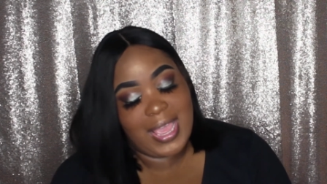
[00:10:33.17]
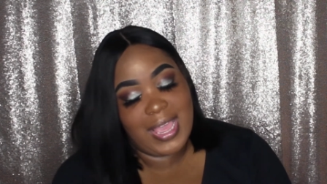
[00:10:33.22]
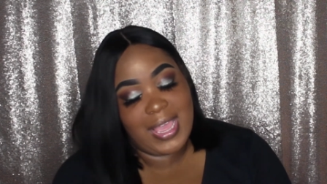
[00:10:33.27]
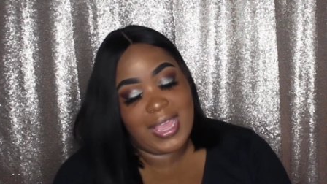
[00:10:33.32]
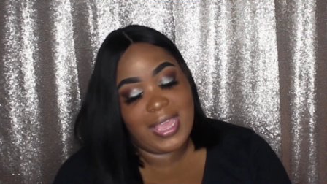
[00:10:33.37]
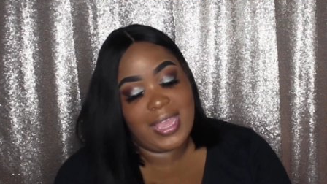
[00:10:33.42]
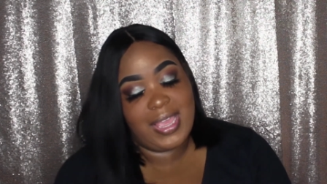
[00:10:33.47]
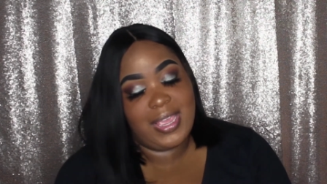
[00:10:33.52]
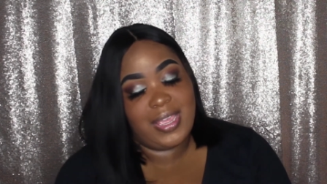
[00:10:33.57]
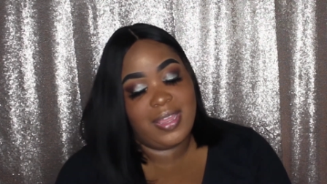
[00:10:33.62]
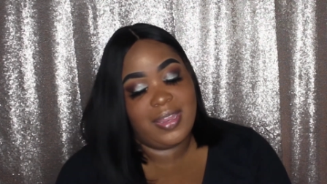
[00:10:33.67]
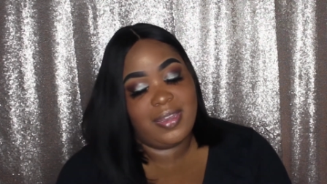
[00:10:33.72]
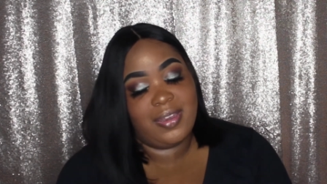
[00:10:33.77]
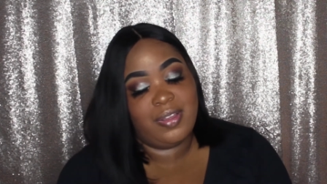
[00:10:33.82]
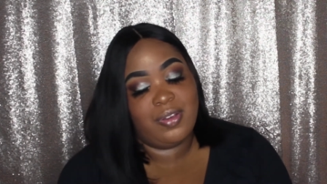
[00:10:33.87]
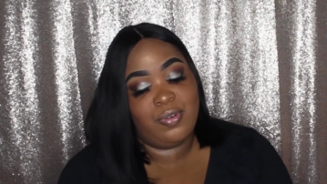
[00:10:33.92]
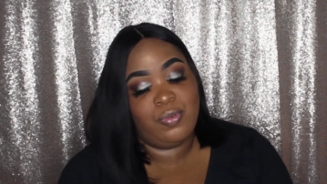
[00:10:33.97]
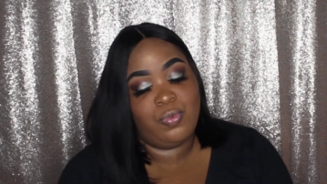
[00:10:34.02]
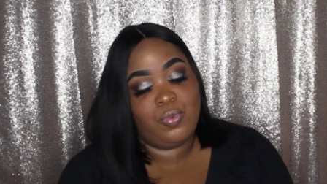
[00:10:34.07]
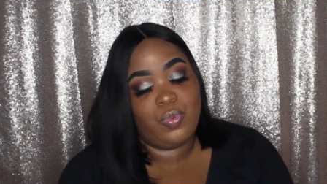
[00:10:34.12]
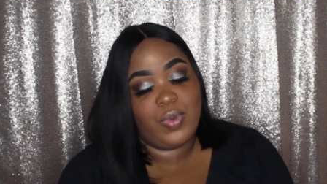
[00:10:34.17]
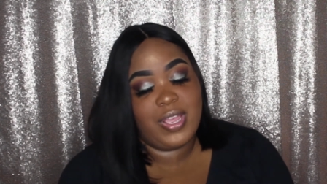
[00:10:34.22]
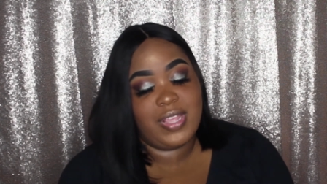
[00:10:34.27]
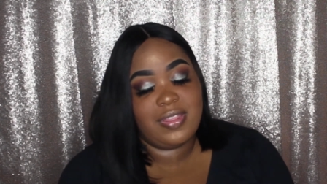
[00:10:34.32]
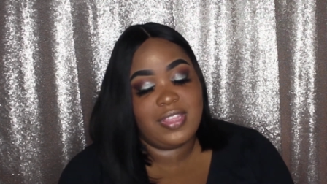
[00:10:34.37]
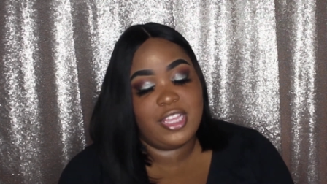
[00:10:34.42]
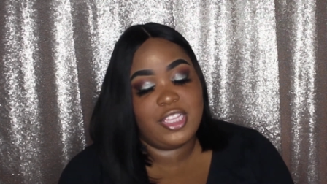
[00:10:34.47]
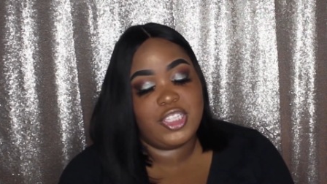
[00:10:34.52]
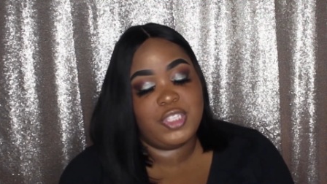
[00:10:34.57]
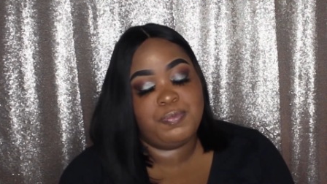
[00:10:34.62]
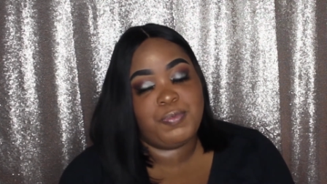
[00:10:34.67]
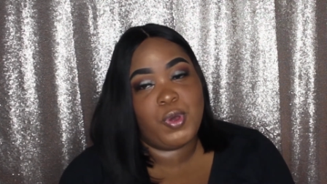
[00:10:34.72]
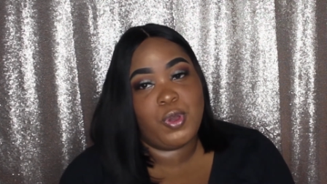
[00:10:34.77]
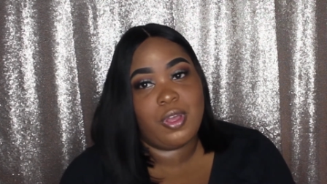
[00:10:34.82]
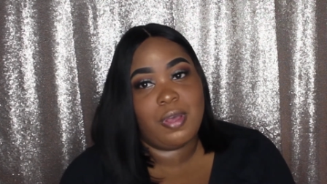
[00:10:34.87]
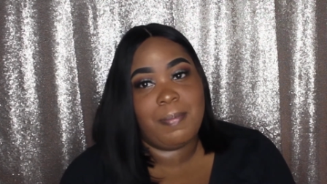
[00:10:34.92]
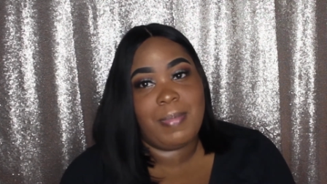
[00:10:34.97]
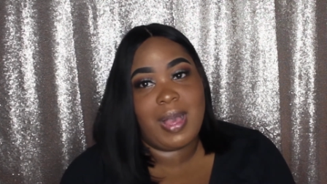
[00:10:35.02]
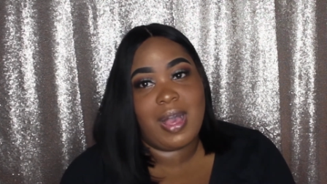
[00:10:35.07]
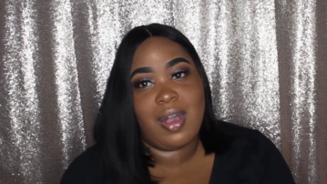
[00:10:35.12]
and when they
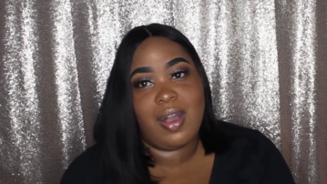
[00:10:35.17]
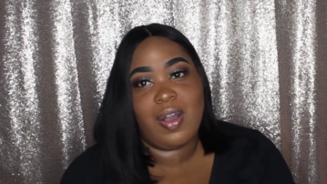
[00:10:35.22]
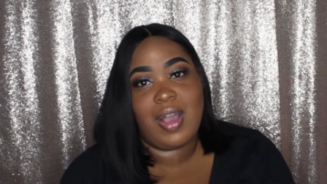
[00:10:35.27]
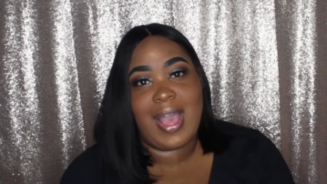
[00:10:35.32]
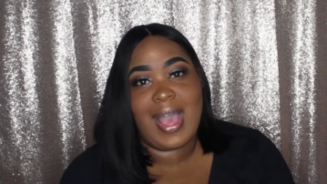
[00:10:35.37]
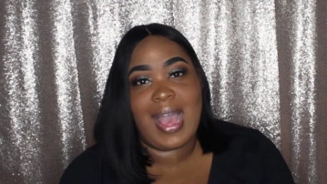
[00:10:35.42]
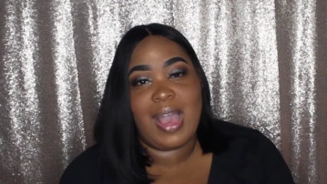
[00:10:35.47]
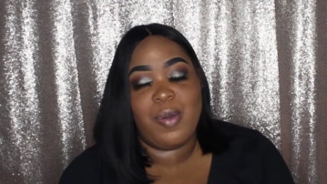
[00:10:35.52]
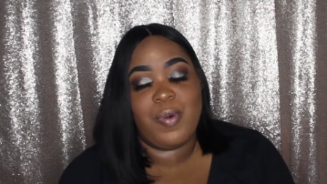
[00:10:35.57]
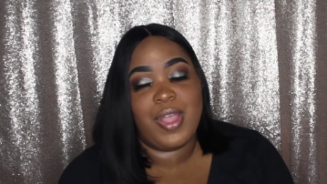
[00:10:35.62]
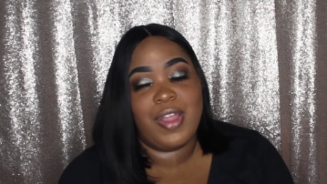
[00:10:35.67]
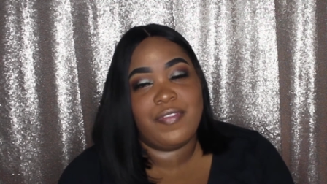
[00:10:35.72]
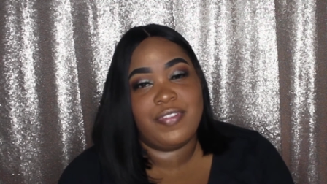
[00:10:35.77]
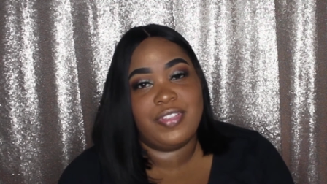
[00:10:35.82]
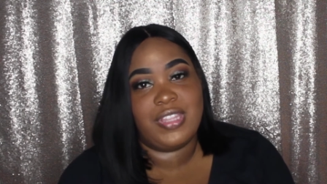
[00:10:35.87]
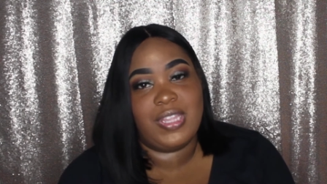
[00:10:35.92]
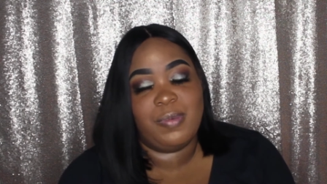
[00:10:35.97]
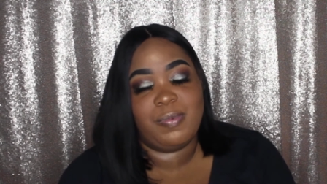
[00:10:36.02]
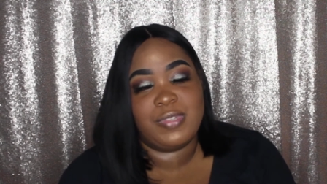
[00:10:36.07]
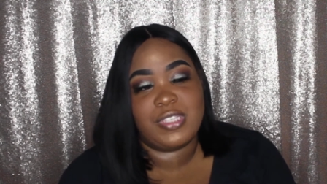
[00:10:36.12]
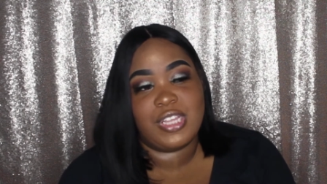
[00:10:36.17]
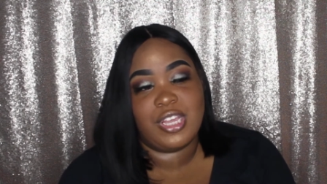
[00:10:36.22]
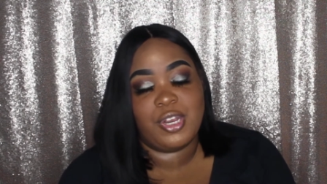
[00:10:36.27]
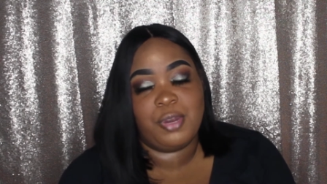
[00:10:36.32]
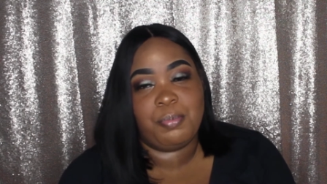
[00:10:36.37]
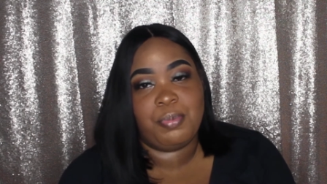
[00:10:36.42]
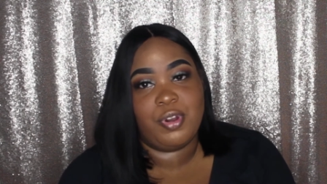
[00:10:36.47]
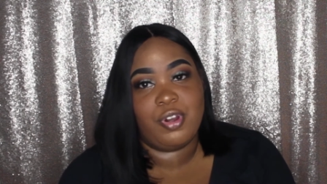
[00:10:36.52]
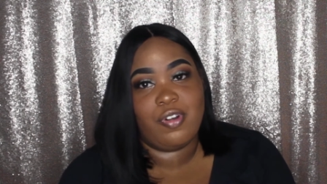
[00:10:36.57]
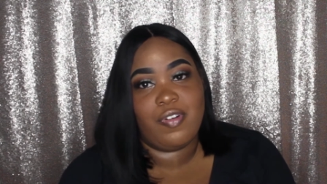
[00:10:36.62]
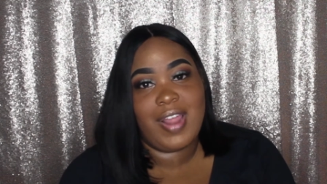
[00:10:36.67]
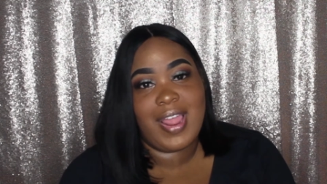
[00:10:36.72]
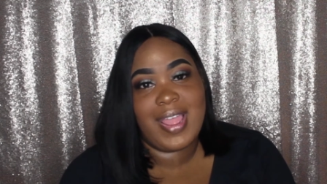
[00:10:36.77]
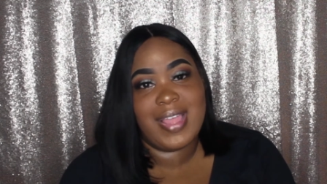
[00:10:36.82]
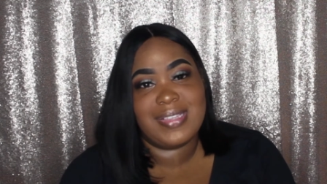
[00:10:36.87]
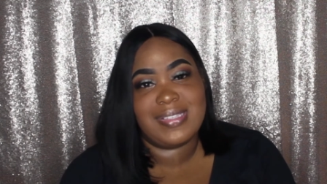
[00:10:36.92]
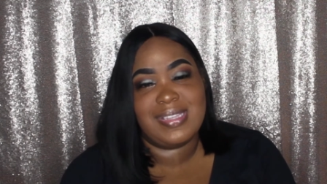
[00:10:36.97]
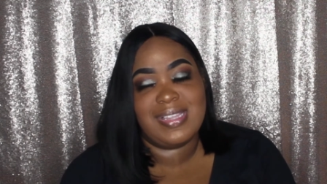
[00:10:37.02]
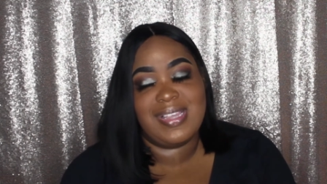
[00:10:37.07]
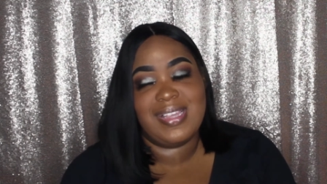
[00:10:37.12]
spoke about how everything was going to
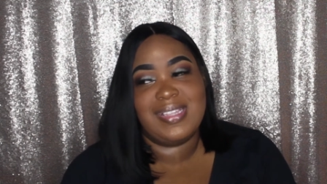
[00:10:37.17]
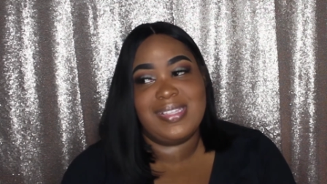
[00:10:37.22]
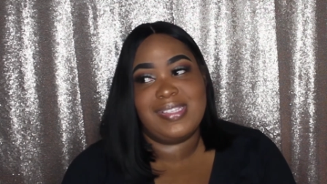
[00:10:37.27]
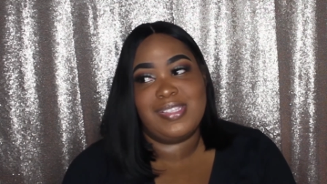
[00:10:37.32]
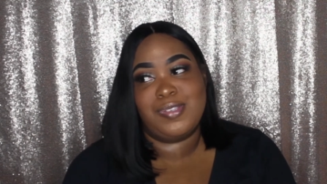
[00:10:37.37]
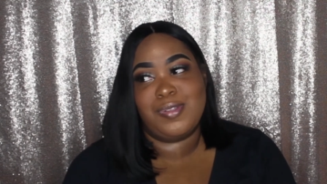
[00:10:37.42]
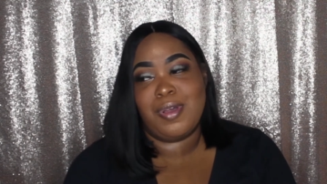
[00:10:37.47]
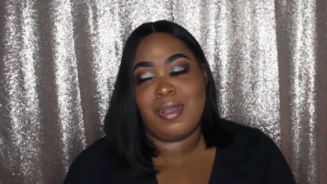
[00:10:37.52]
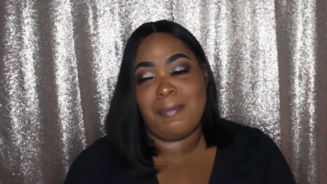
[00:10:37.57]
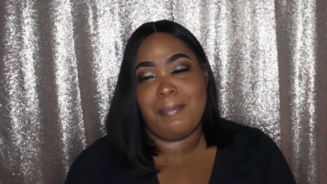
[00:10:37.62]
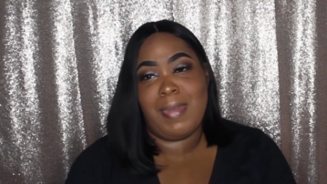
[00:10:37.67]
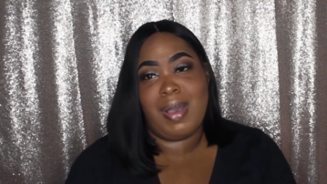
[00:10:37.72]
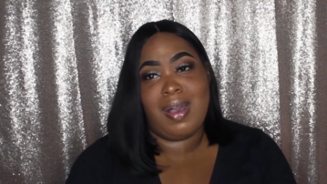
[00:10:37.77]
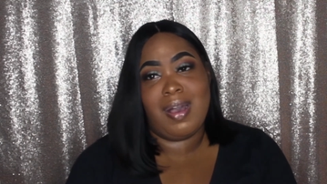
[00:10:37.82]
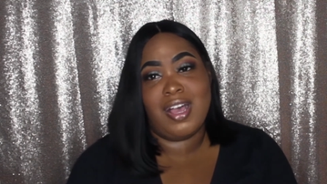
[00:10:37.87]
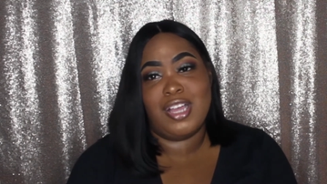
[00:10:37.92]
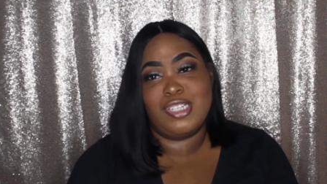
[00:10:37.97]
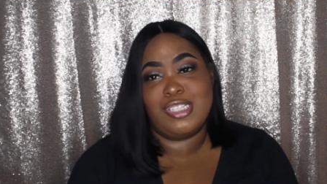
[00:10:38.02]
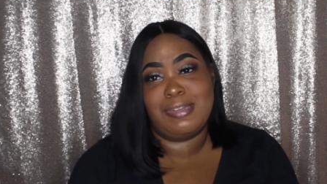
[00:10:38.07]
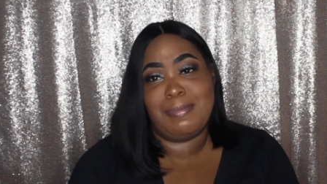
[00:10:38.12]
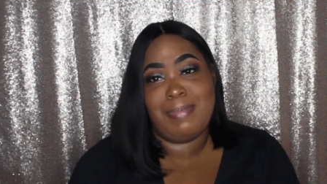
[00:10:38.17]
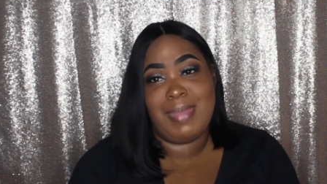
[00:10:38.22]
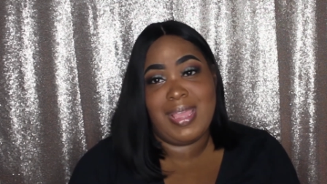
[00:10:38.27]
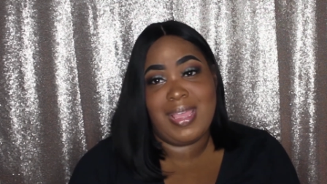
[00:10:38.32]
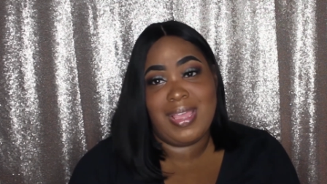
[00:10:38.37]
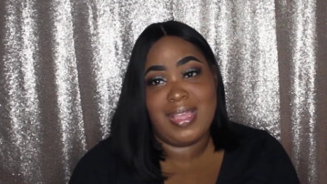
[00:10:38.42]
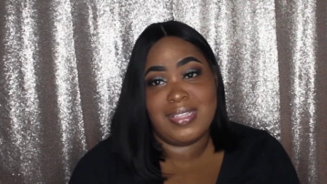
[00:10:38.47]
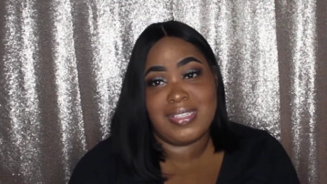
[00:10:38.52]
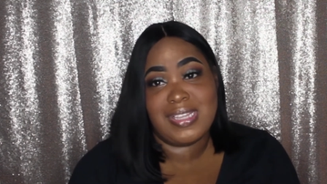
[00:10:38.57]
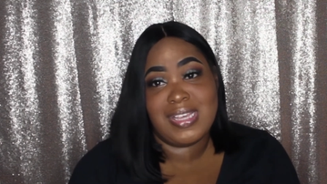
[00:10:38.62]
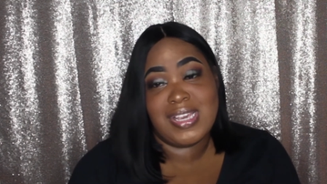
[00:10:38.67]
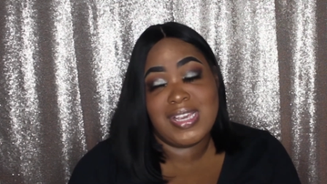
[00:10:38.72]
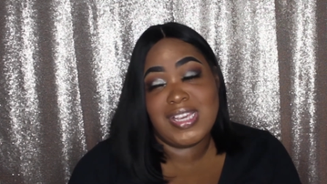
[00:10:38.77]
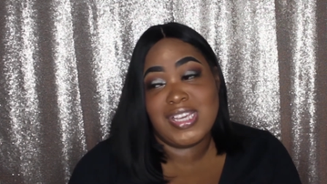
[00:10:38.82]
progress he's talking about 100 bands